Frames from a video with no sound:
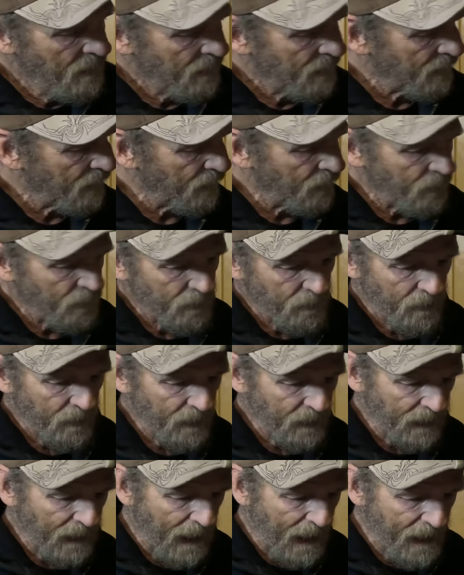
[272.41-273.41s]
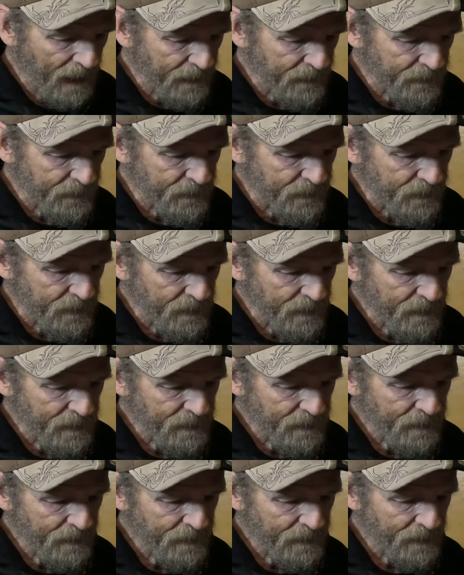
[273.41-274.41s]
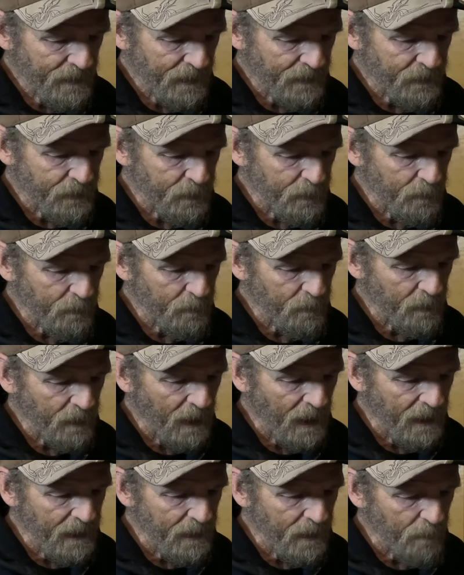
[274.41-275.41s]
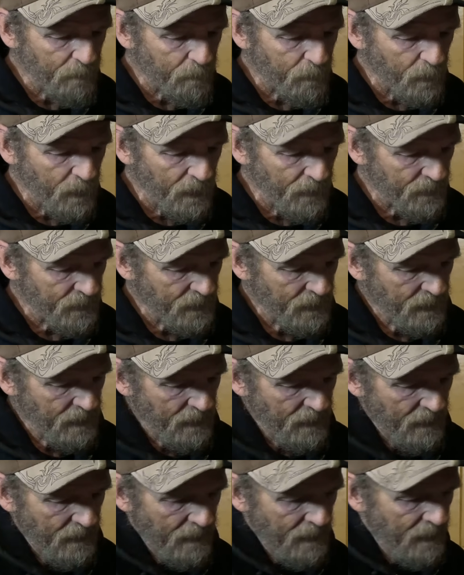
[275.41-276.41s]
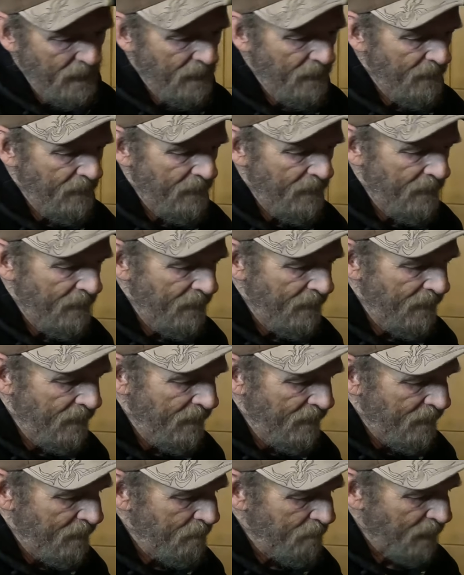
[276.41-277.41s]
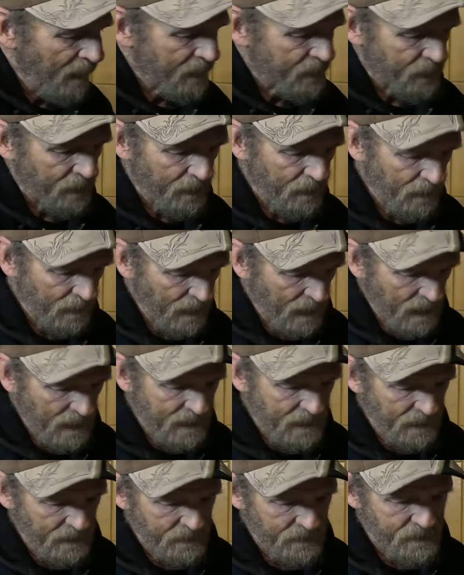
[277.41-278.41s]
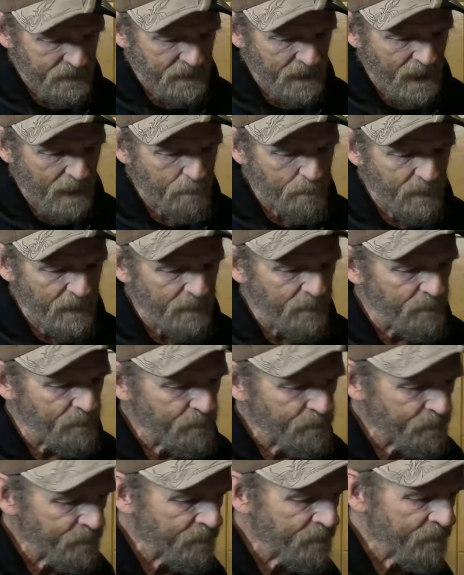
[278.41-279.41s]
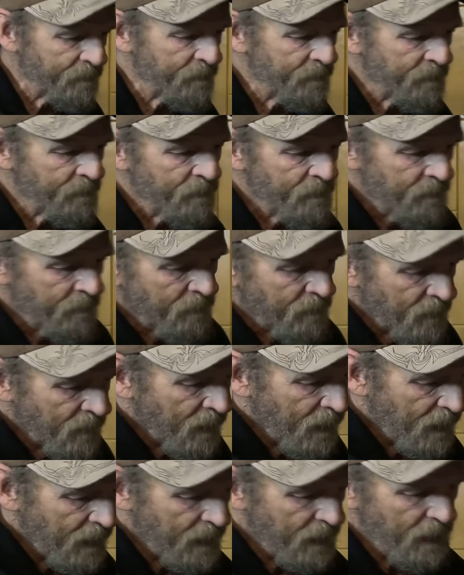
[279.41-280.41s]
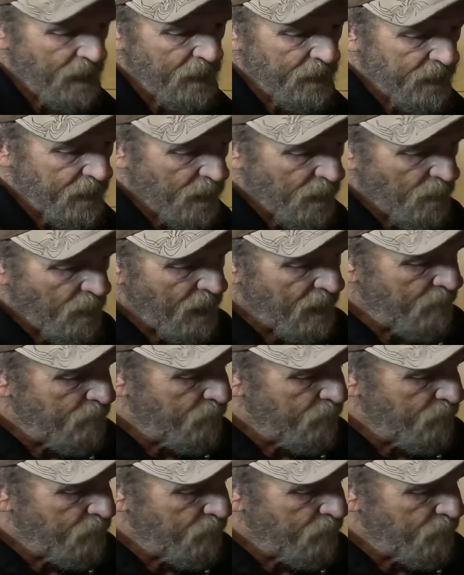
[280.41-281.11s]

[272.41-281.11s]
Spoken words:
little lines that you line it up with. Make sure you lock it and snap it. And there you go. I